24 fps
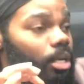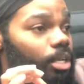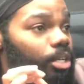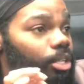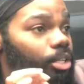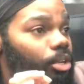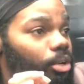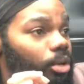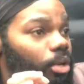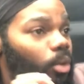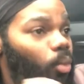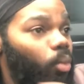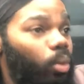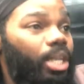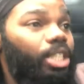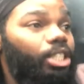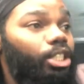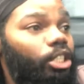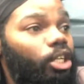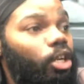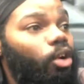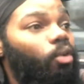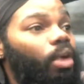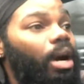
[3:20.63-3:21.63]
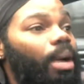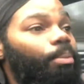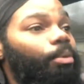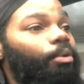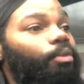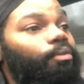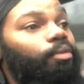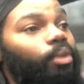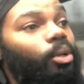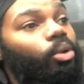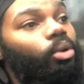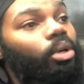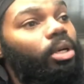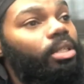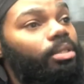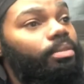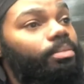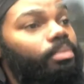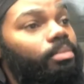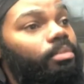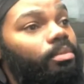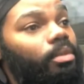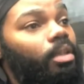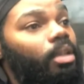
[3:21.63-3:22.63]
your windshield wiper fluid.
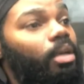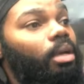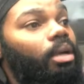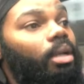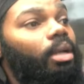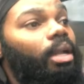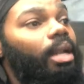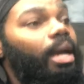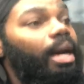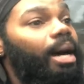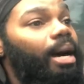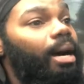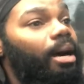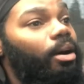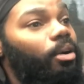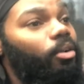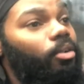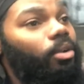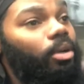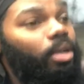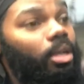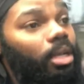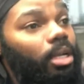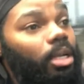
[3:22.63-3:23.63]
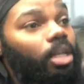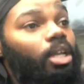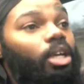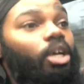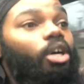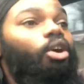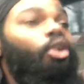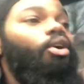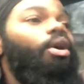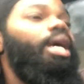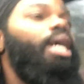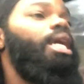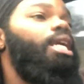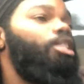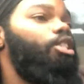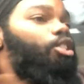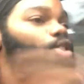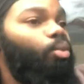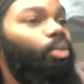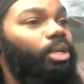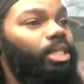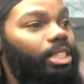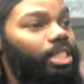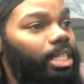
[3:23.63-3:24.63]
Now, go ahead and
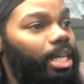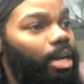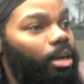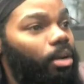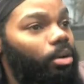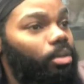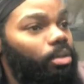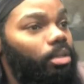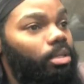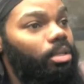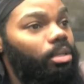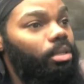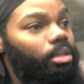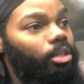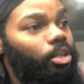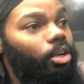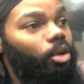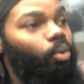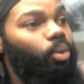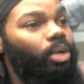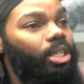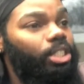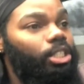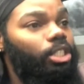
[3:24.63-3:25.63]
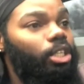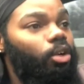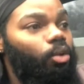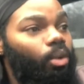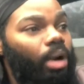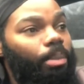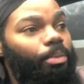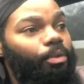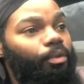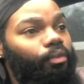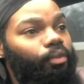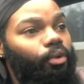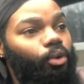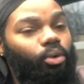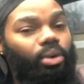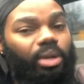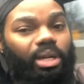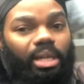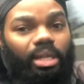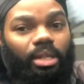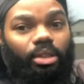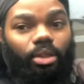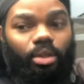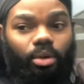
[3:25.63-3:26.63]
switch out your windshield wiper
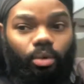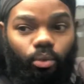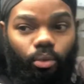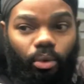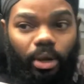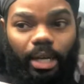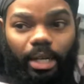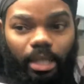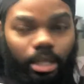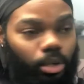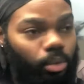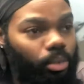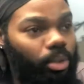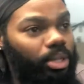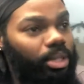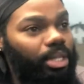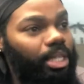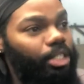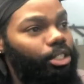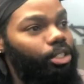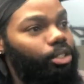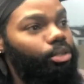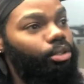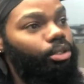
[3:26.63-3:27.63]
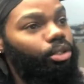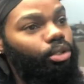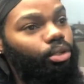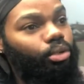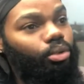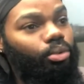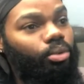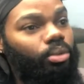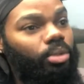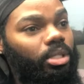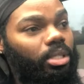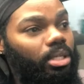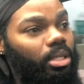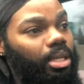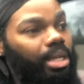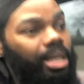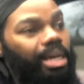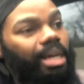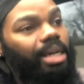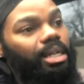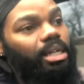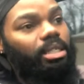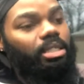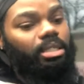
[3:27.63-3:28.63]
fluid, the regular one that you use
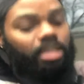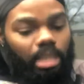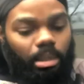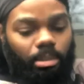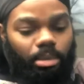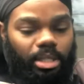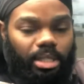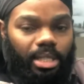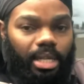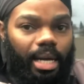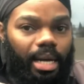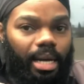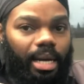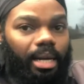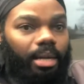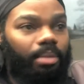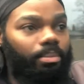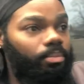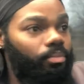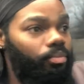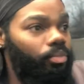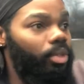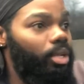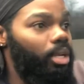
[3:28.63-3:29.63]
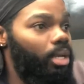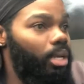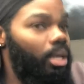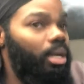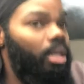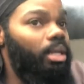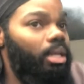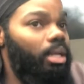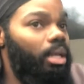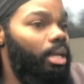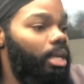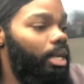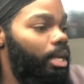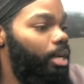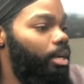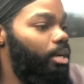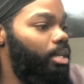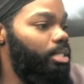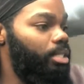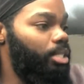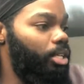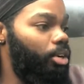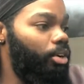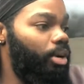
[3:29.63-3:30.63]
in the summertime.
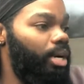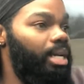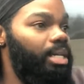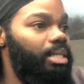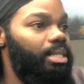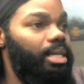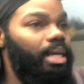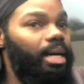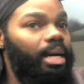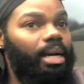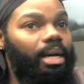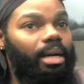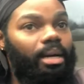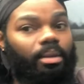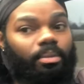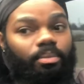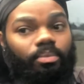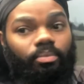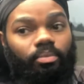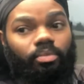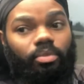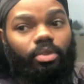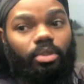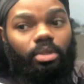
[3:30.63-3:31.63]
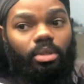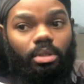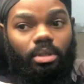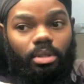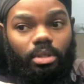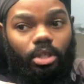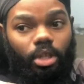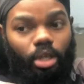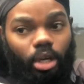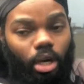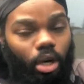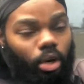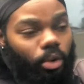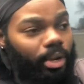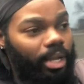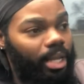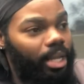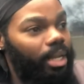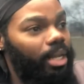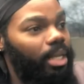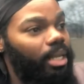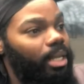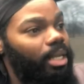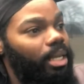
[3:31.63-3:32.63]
Here is a great time to go
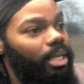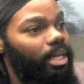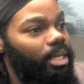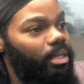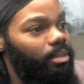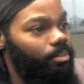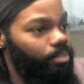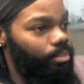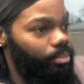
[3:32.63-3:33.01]
ahead and get